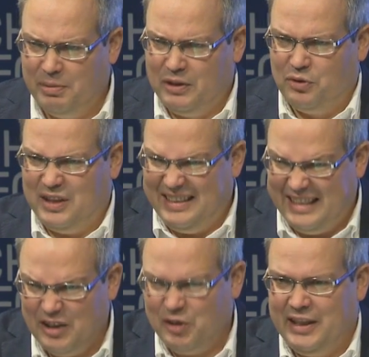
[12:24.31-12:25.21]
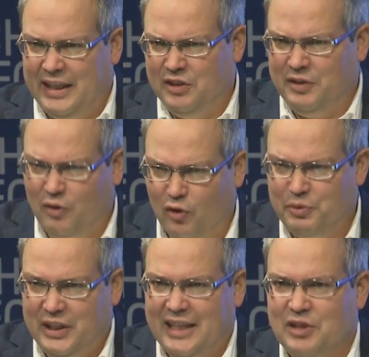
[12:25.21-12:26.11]
because in this case, the
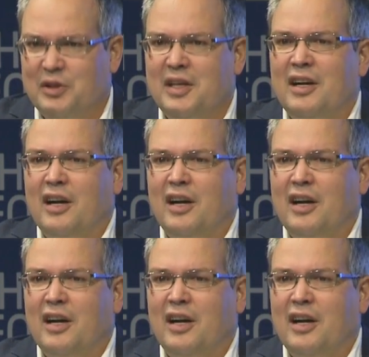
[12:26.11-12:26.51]
objects